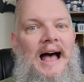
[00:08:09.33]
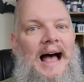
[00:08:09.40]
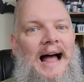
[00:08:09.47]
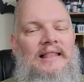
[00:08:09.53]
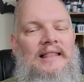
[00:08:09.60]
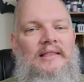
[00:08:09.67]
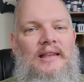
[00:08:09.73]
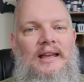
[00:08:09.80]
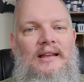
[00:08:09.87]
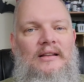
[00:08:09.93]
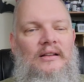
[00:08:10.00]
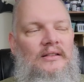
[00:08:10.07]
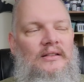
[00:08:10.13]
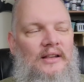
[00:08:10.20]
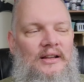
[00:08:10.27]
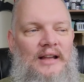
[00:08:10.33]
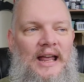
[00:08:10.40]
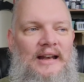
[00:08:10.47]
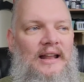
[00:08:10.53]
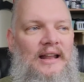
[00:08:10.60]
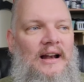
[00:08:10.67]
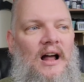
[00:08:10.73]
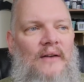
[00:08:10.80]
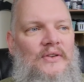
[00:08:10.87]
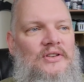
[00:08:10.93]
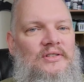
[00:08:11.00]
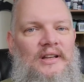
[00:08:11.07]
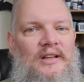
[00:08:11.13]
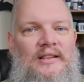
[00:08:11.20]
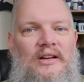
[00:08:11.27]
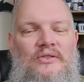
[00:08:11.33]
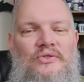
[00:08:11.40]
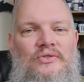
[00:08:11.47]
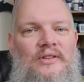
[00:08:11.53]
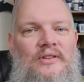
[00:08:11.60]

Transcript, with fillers: I think, and, and obviously there's,